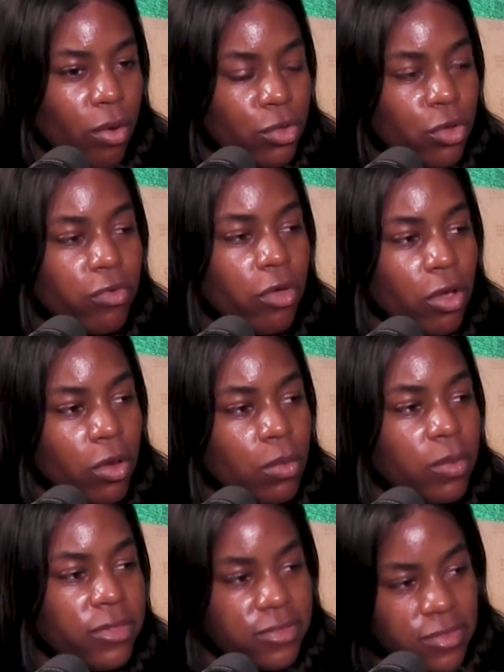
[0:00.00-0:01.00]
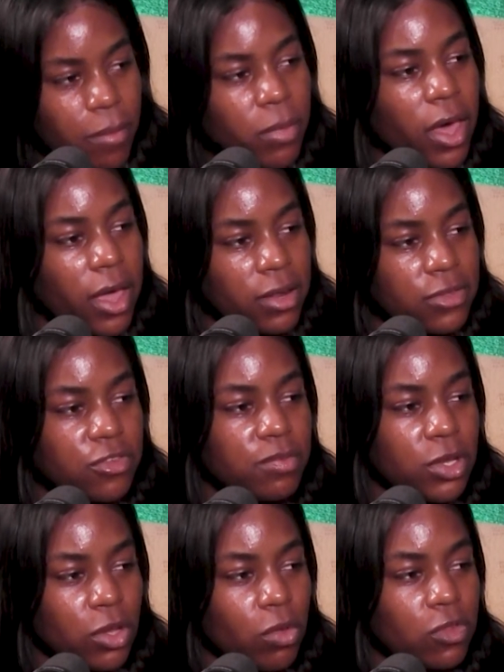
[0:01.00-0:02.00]
on your own with some guidance
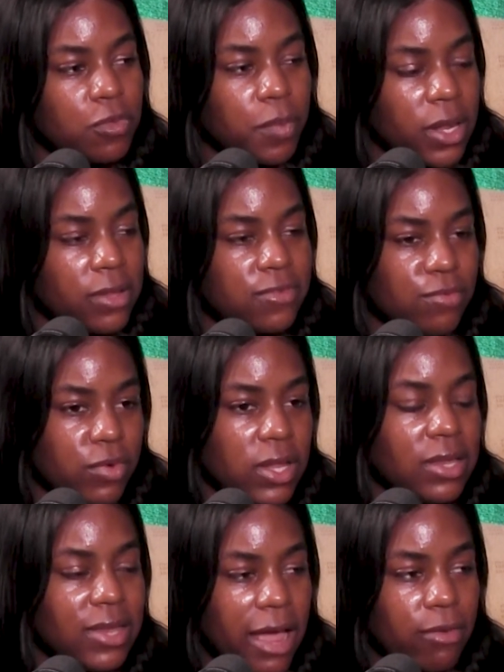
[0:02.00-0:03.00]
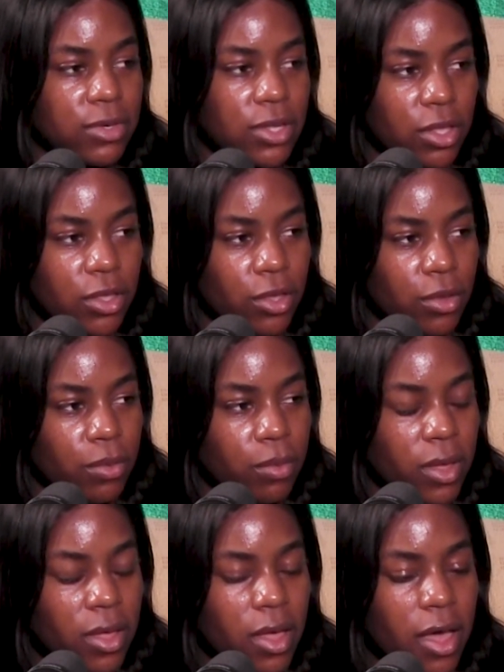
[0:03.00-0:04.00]
from adults, but it's really down to
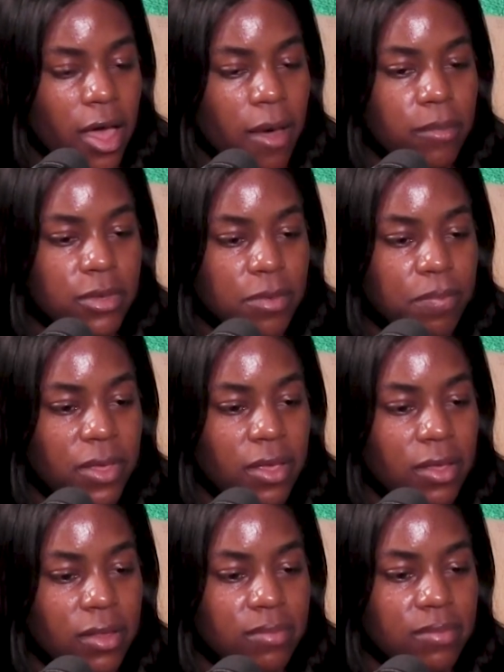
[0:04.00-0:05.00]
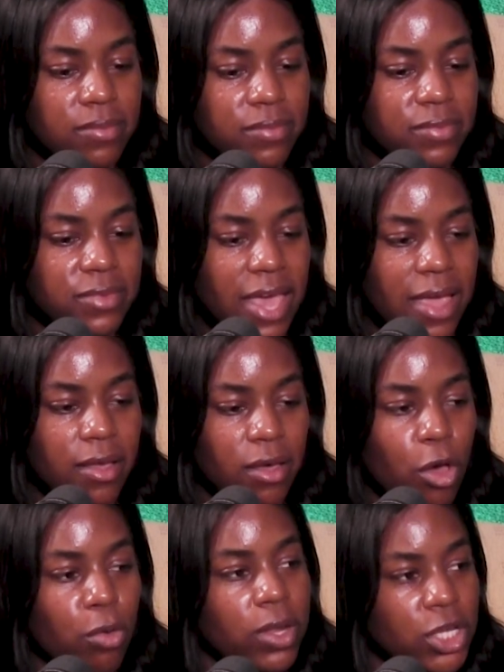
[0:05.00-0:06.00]
you to take
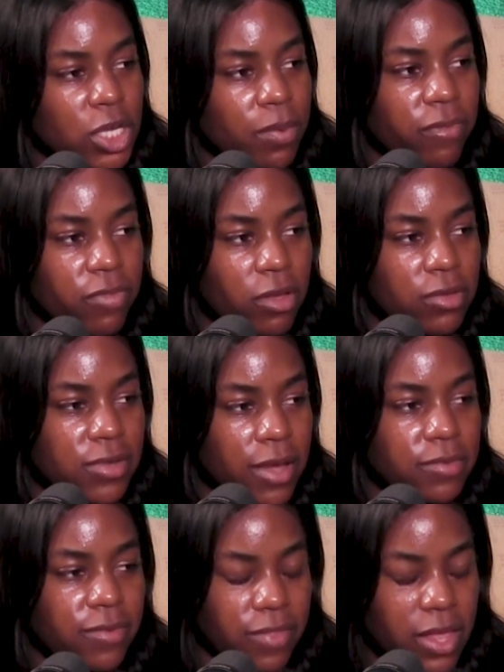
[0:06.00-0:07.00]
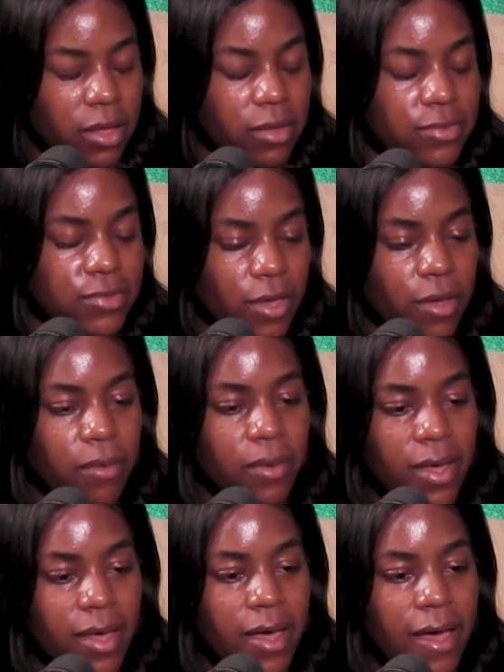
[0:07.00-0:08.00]
ownership of those types of things. So
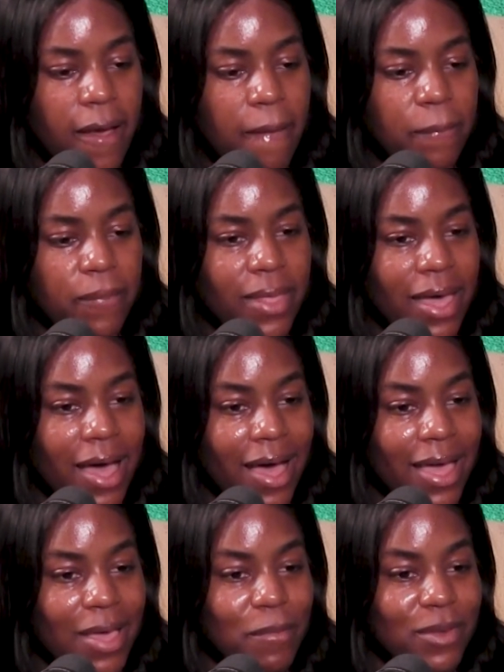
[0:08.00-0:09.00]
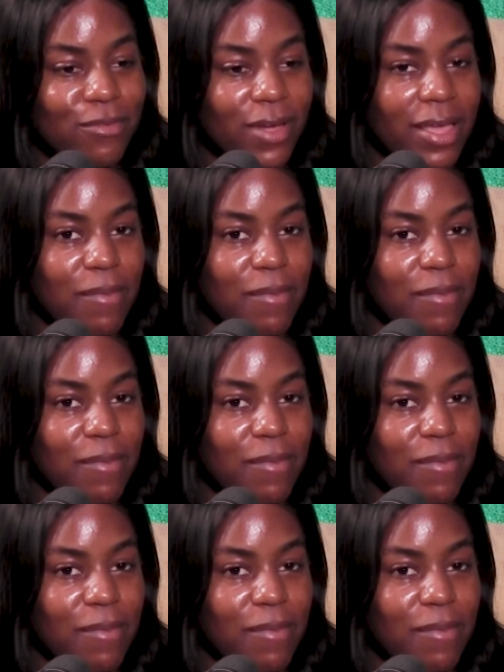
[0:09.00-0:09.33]
I would